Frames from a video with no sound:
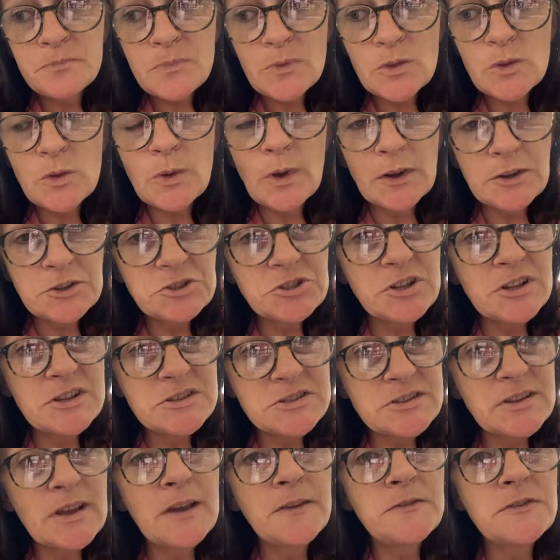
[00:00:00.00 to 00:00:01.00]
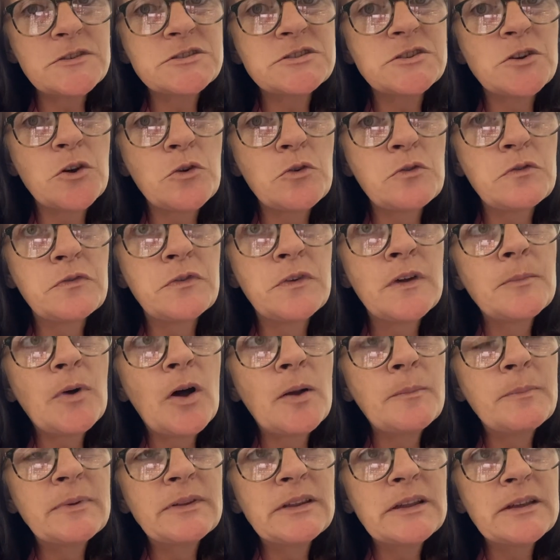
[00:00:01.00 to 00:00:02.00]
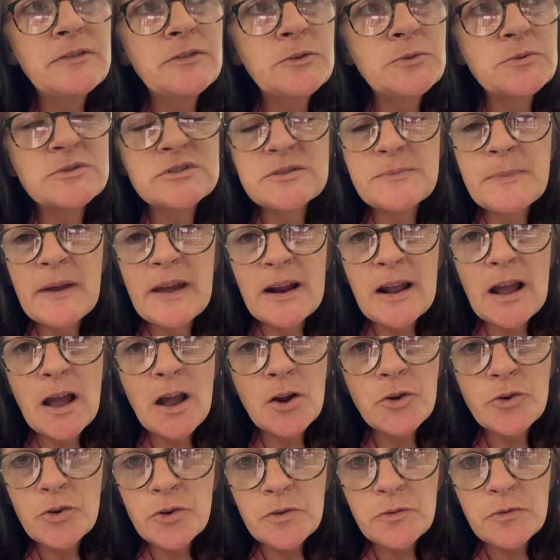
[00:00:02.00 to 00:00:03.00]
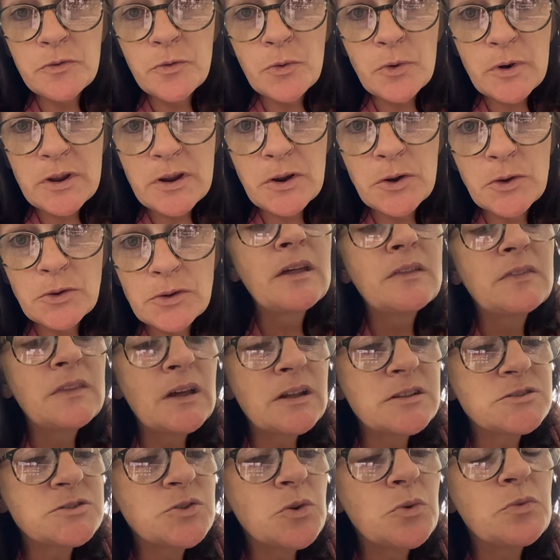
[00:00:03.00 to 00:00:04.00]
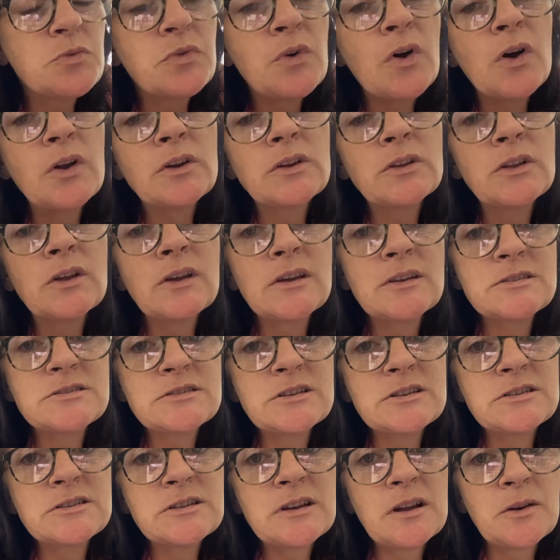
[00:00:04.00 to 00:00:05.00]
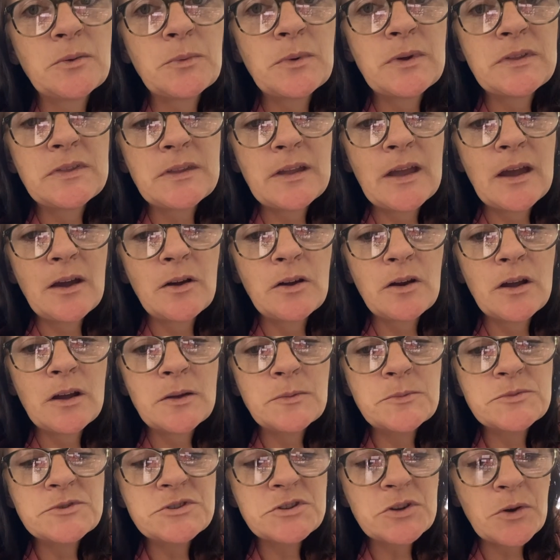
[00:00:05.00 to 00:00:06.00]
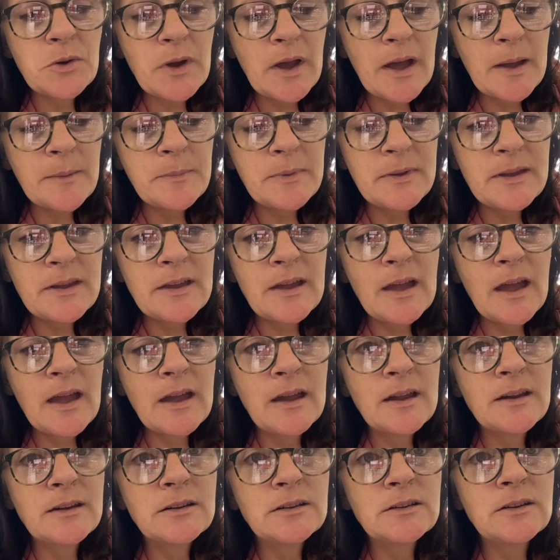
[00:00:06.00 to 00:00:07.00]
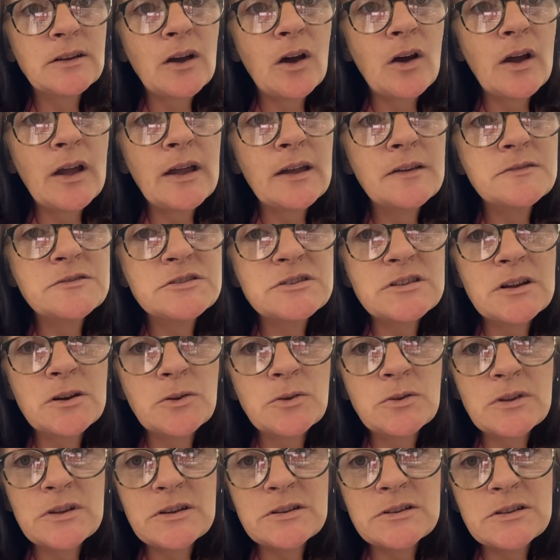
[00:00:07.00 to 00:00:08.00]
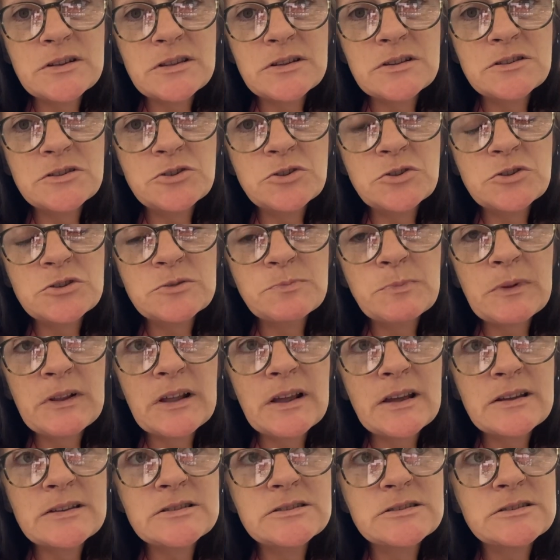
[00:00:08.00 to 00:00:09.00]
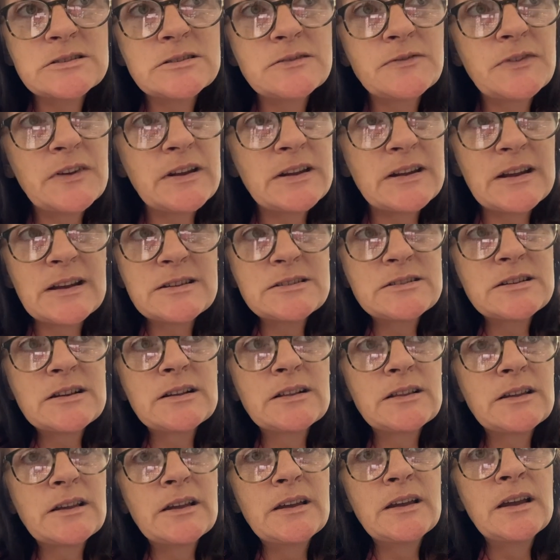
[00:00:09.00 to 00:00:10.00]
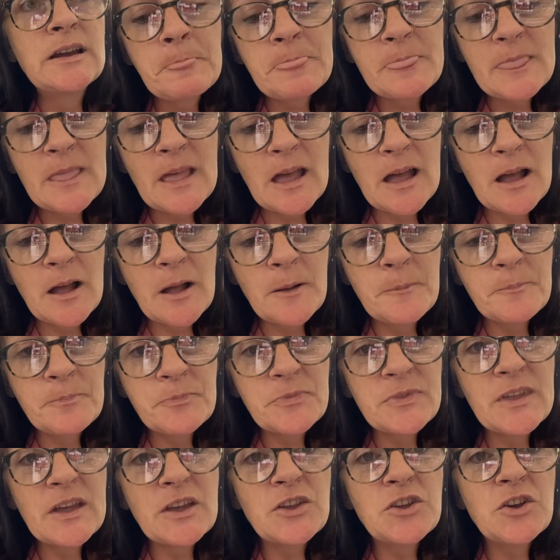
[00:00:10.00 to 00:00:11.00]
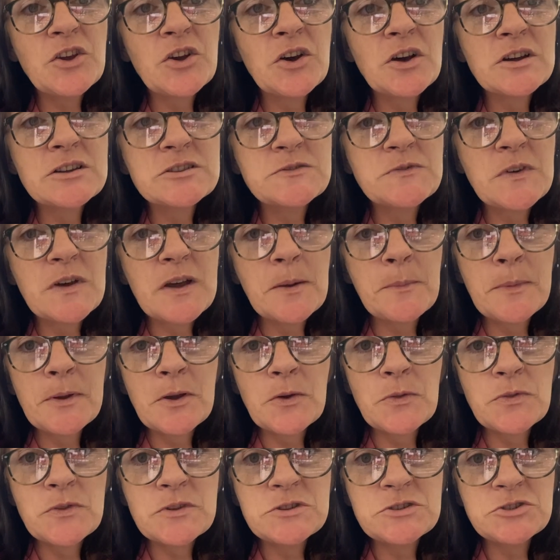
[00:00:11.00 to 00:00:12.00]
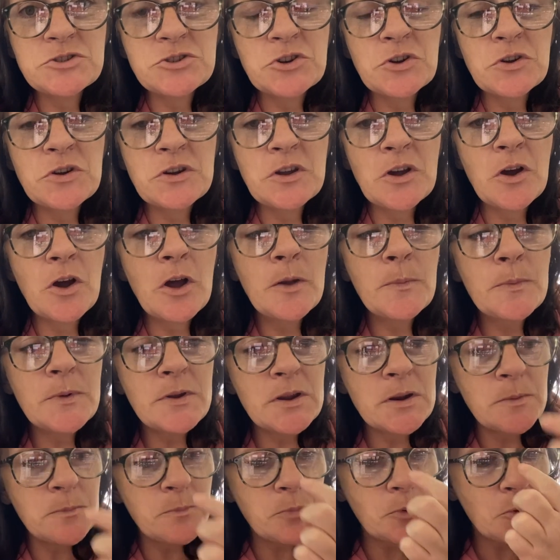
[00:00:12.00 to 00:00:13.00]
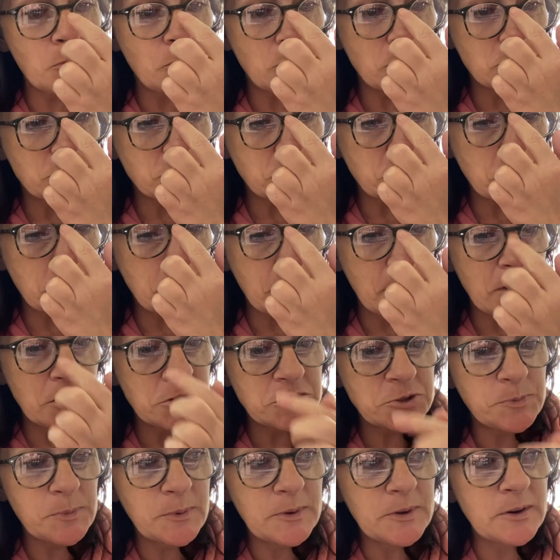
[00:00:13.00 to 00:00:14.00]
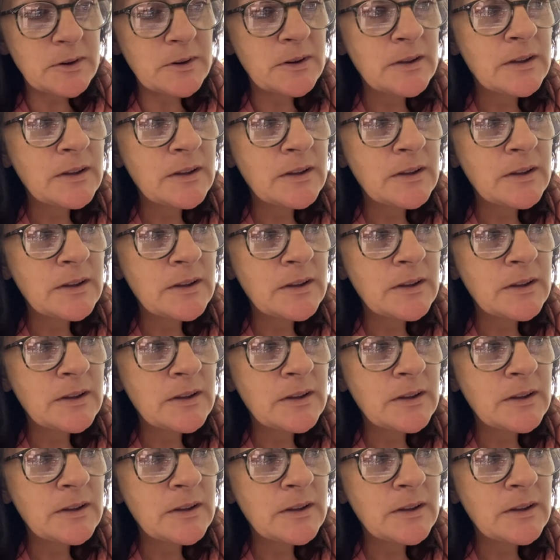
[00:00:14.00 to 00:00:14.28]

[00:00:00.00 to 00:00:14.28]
you actually save yourself, I believe it was about one hundred and forty dollars. That's all finalized and done with now. And I'm so happy, and I have settled into this new place fantastically. Um, thank you guys for coming on this journey. I hope I didn't bore you too much, but